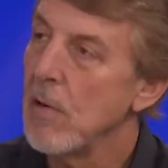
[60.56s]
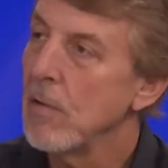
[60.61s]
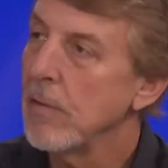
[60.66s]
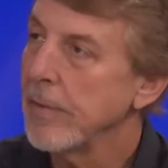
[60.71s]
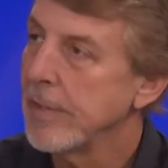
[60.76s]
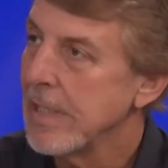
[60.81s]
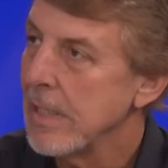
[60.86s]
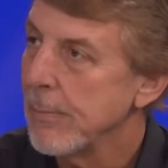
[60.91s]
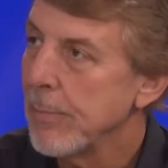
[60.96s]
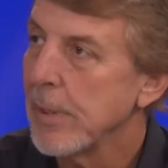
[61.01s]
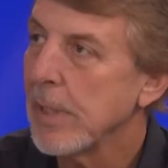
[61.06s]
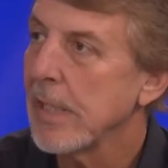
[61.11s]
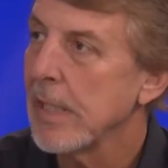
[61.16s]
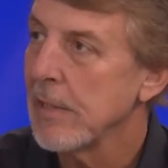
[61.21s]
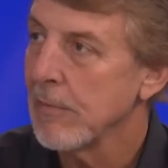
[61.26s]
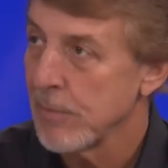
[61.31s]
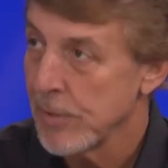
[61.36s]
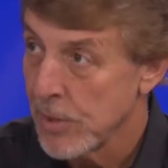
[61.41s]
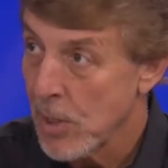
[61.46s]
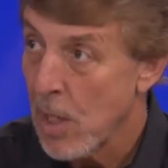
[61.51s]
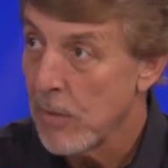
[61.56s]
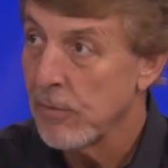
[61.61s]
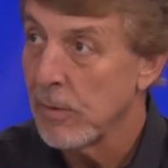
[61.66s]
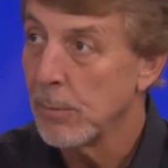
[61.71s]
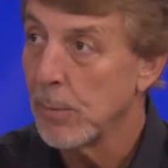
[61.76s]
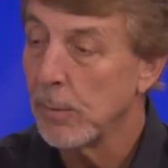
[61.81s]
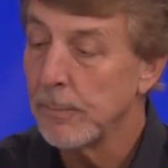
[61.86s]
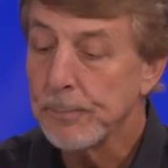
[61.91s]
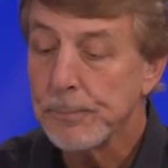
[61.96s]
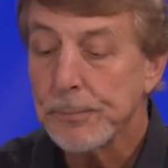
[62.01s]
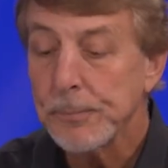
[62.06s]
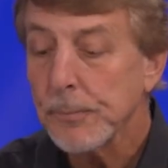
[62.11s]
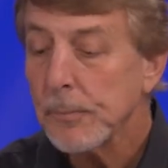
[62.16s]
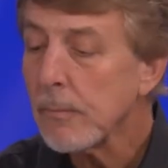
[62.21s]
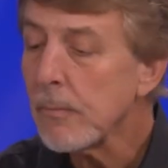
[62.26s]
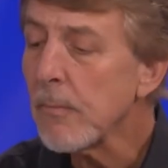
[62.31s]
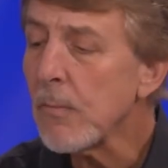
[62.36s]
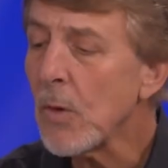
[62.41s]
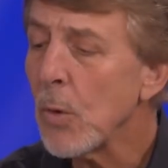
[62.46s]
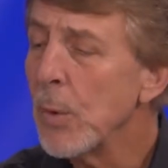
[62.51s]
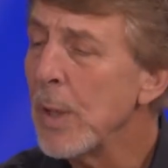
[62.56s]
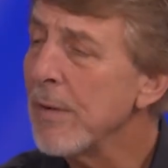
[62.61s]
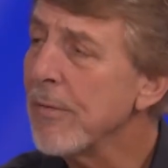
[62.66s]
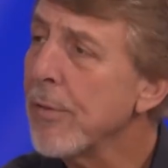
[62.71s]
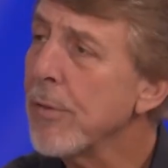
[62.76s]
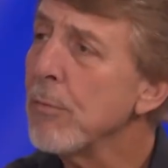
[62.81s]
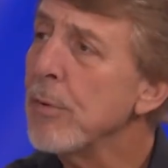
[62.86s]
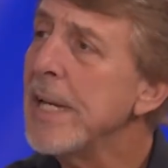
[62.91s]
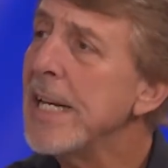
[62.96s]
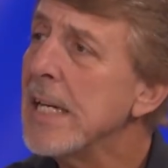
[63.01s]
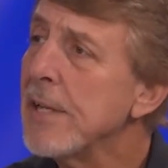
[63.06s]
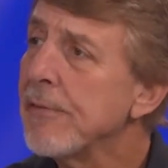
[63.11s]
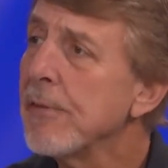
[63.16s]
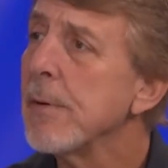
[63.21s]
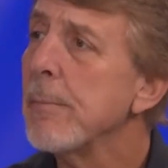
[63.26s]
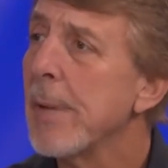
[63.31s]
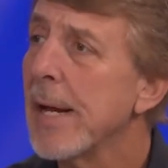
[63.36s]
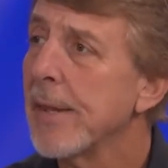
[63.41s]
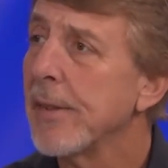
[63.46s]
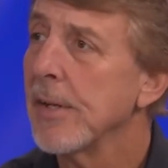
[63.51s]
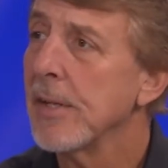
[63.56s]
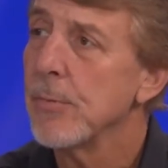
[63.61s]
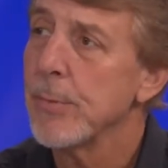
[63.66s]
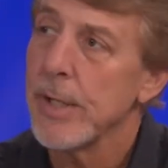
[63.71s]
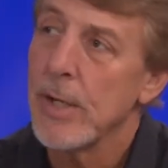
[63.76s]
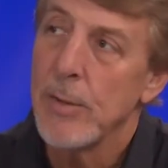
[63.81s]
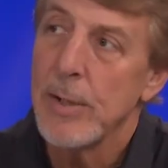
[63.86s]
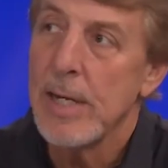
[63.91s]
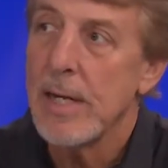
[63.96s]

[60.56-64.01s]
all typically resolvable. Okay. We have three different methods. We don't